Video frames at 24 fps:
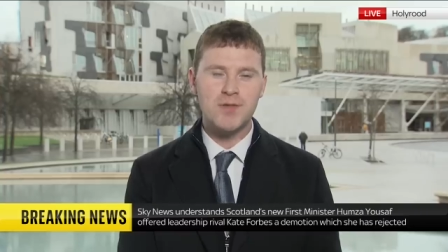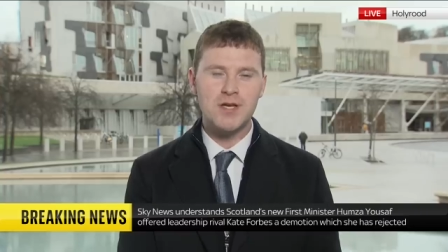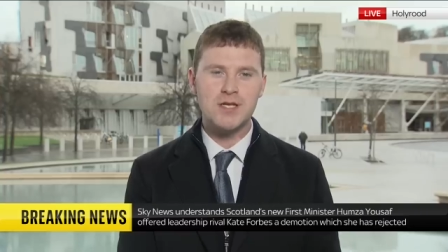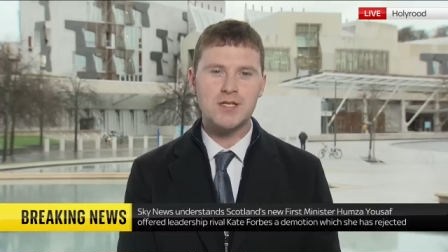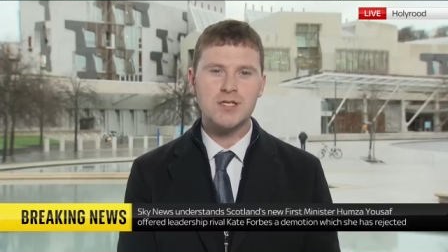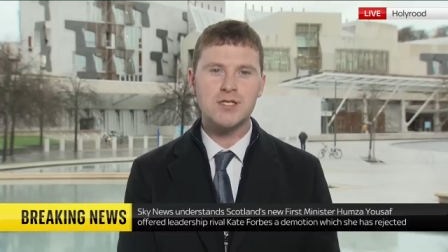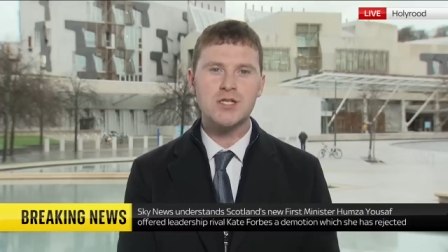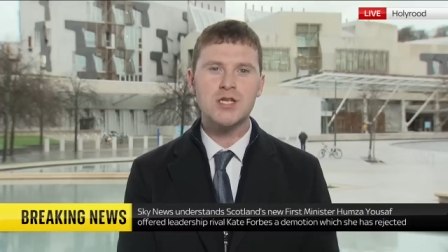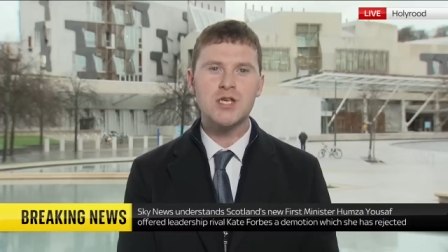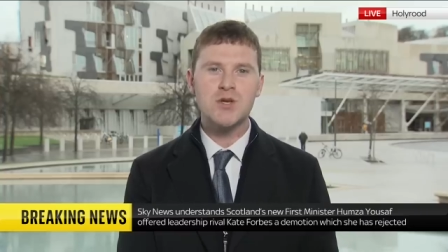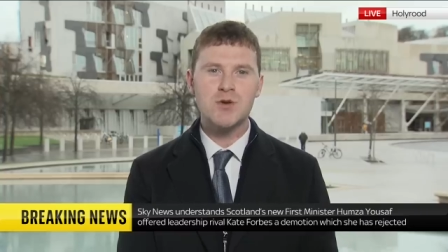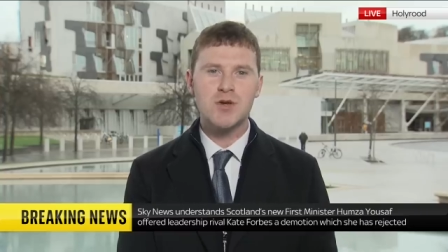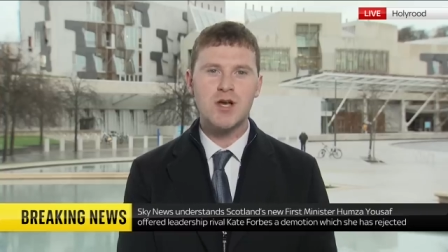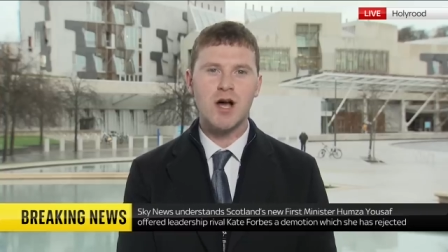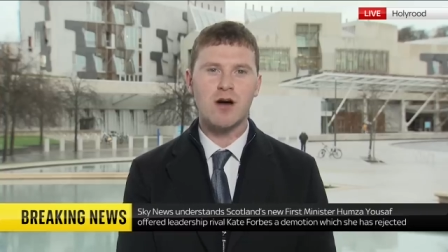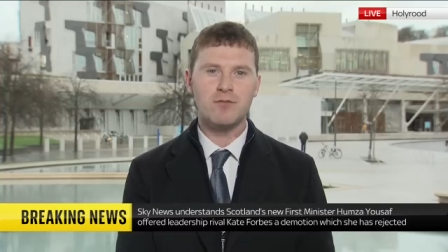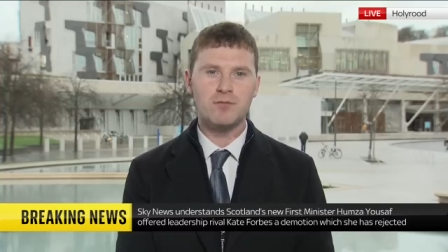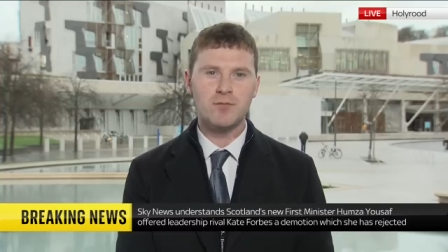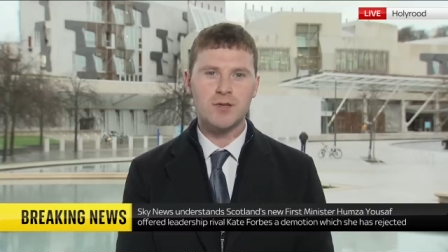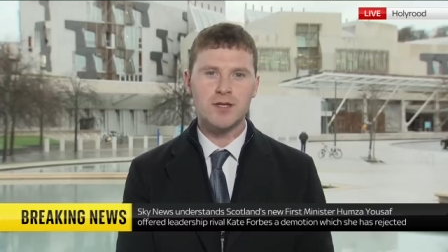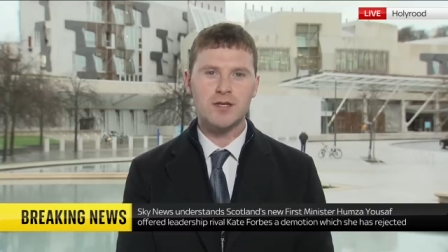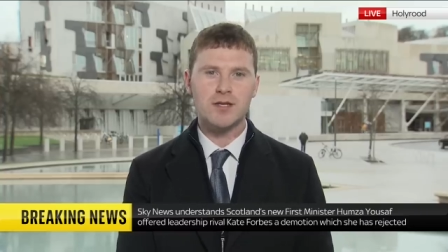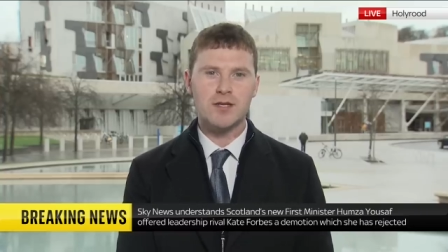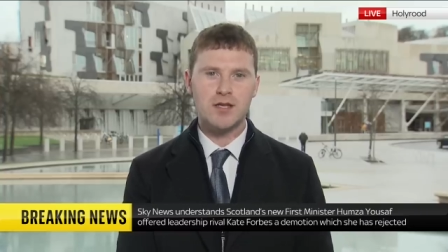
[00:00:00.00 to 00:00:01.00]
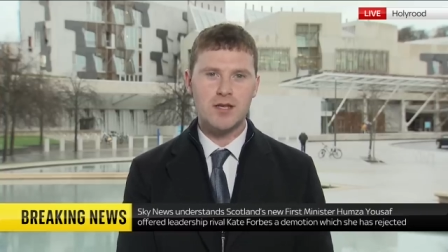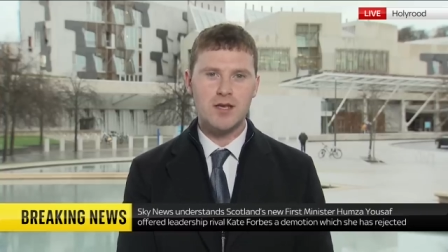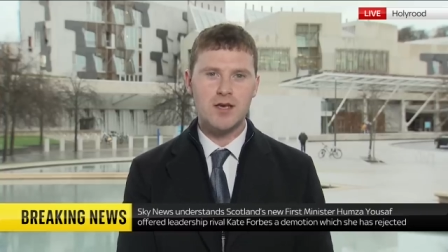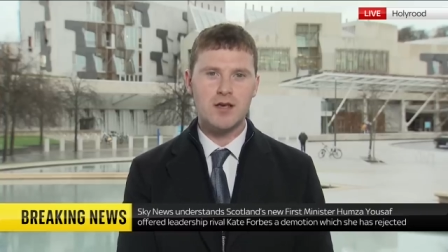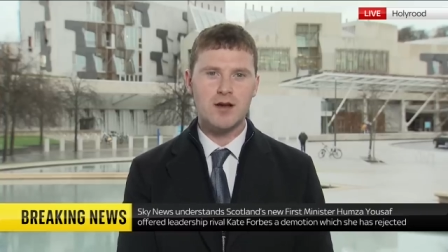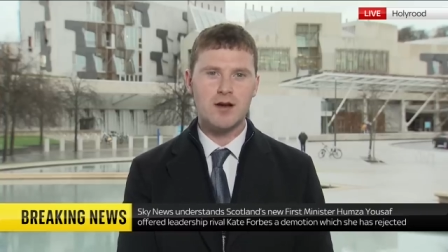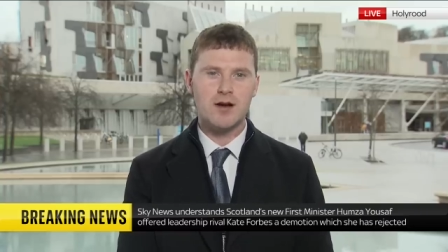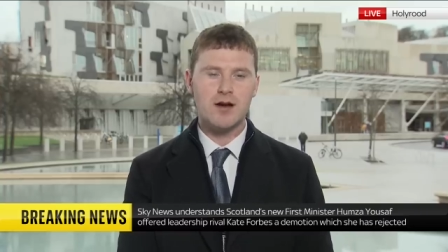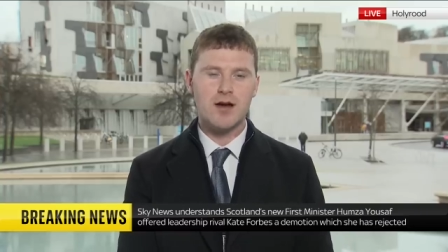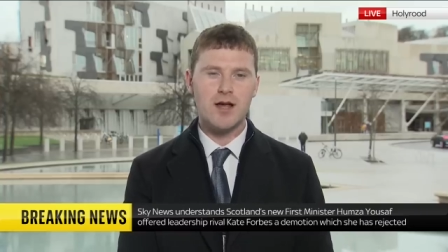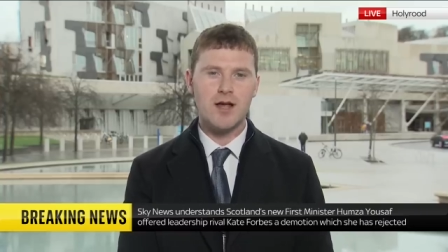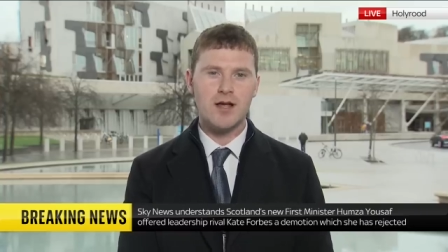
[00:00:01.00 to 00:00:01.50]
this new government
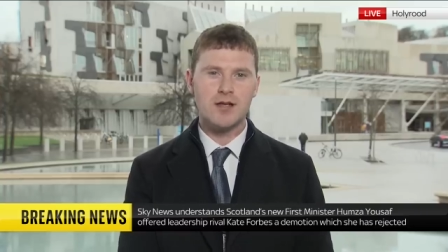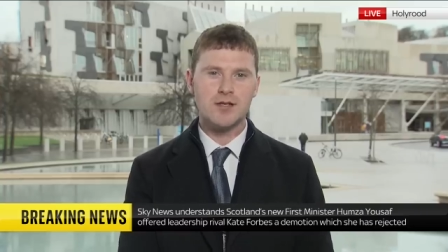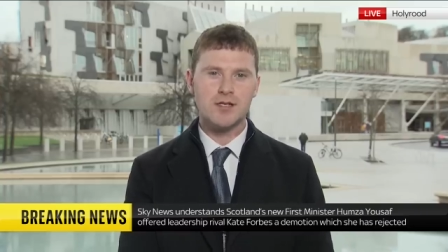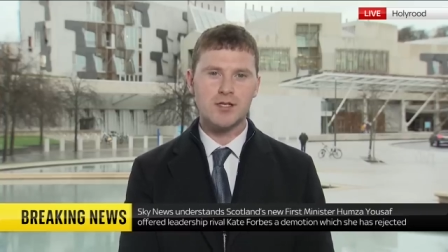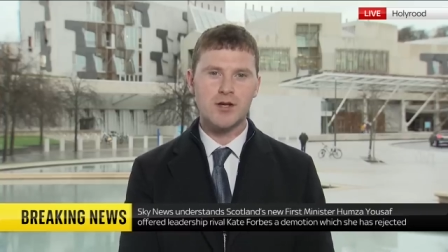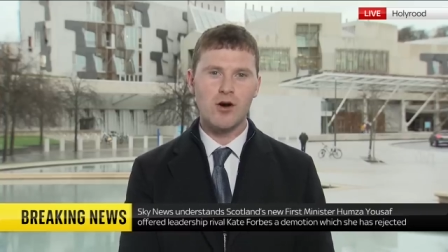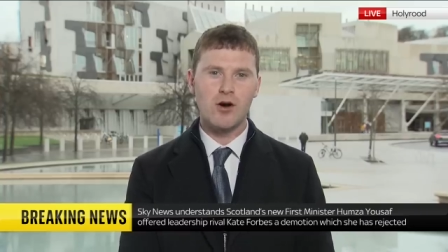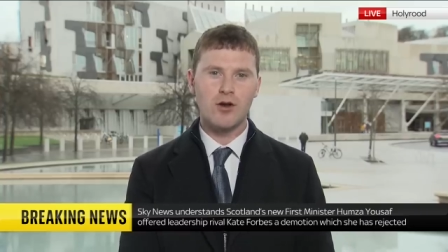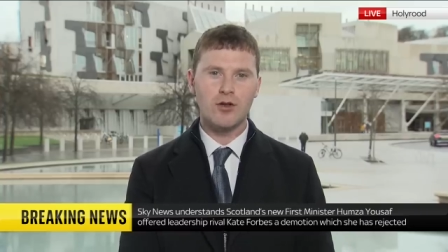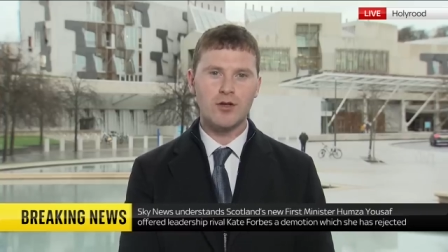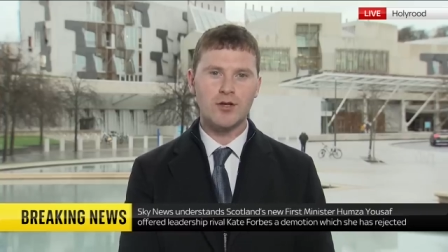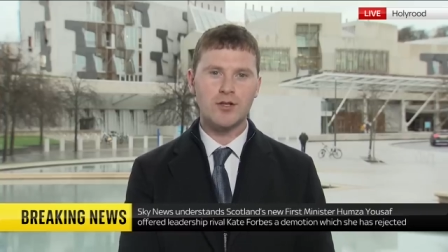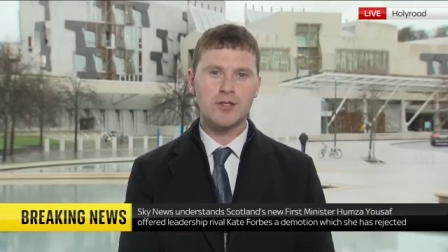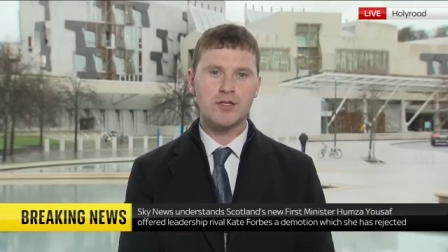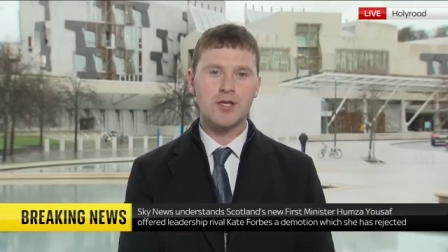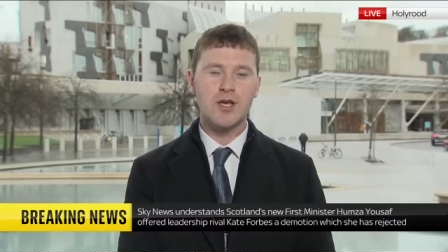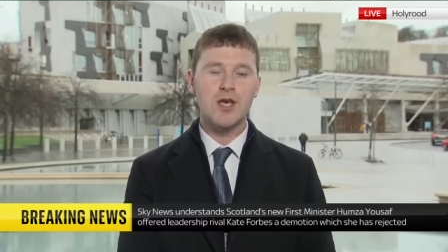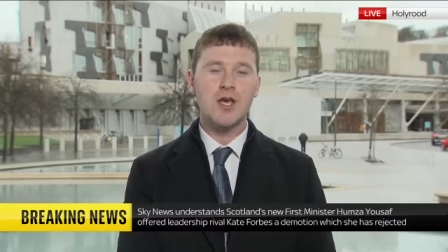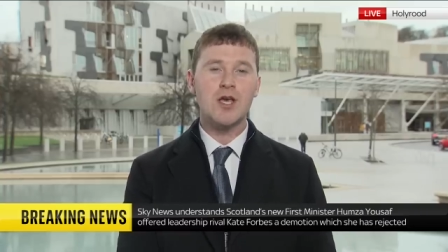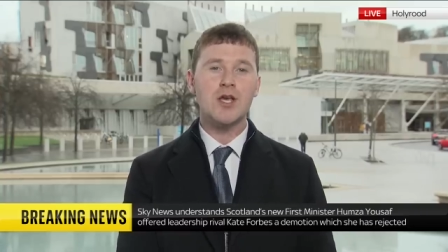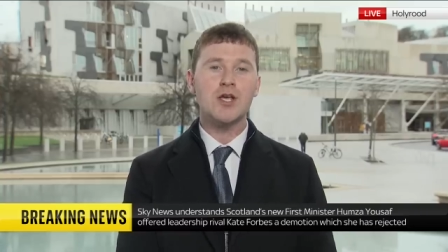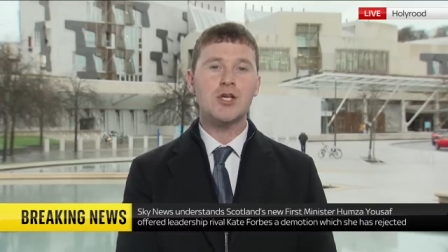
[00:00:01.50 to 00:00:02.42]
here in Scotland.